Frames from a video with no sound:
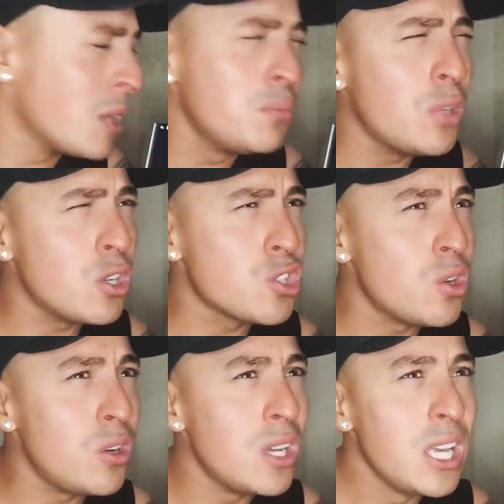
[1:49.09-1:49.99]
I'm not
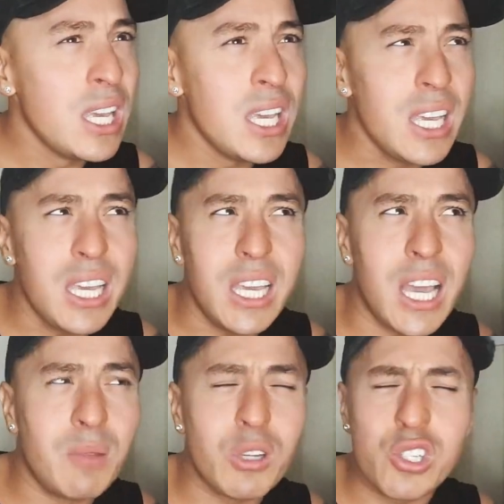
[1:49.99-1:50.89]
sure
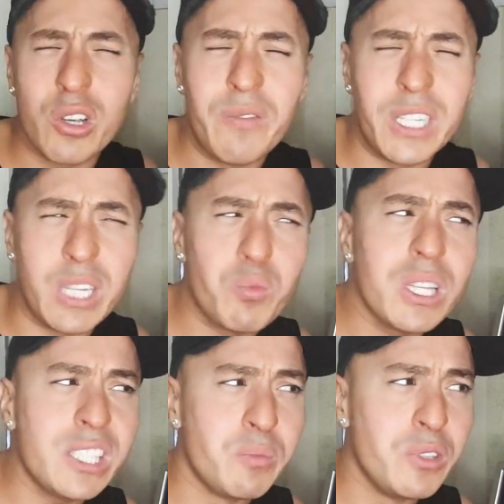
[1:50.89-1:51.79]
I'm not sure if he did
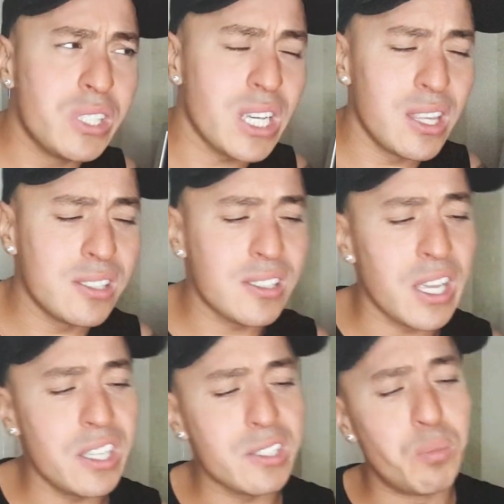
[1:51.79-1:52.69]
release music in the
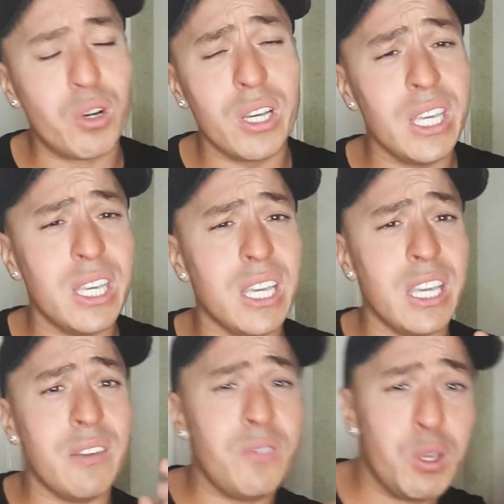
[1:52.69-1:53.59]
states, but he
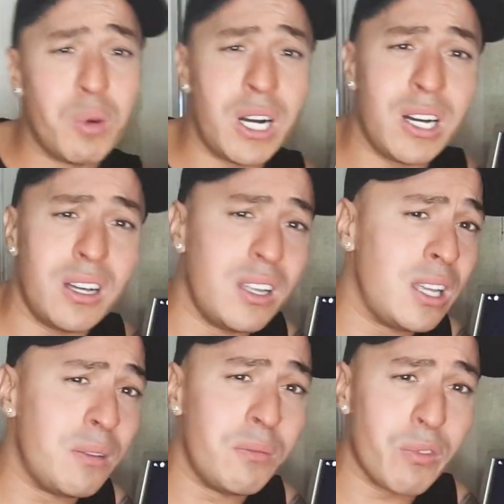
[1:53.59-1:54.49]
if you are um,